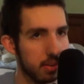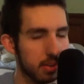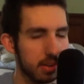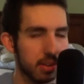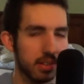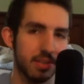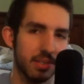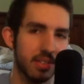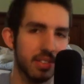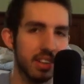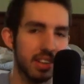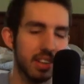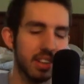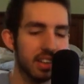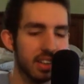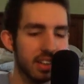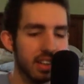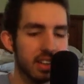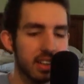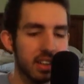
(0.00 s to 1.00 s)
but
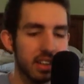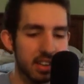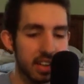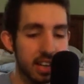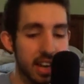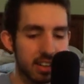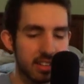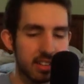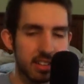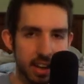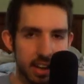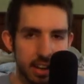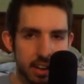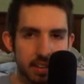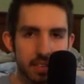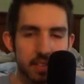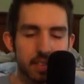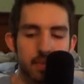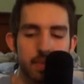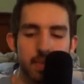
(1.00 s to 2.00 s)
the next
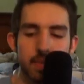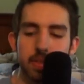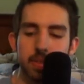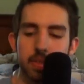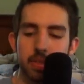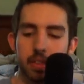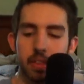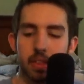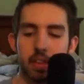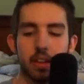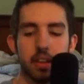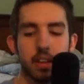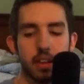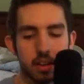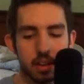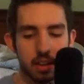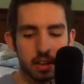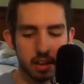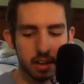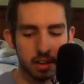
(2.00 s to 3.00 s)
day.
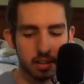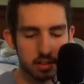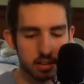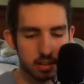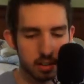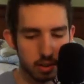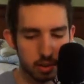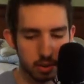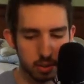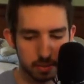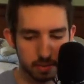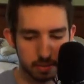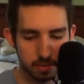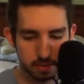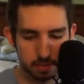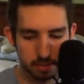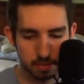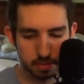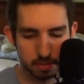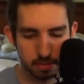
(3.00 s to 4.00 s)
And so,
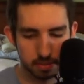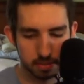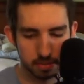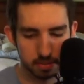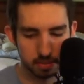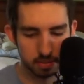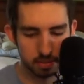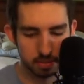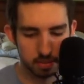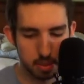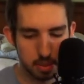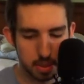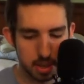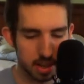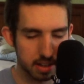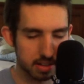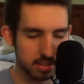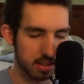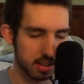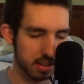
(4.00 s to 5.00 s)
I mean,
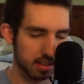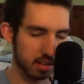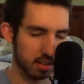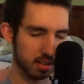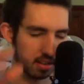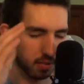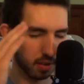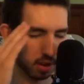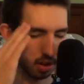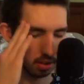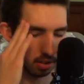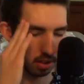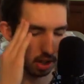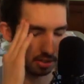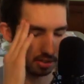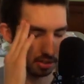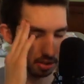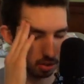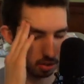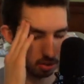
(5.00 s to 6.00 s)
it's a very
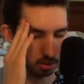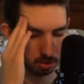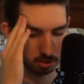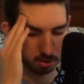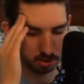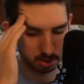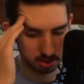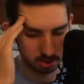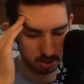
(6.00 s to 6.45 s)
logical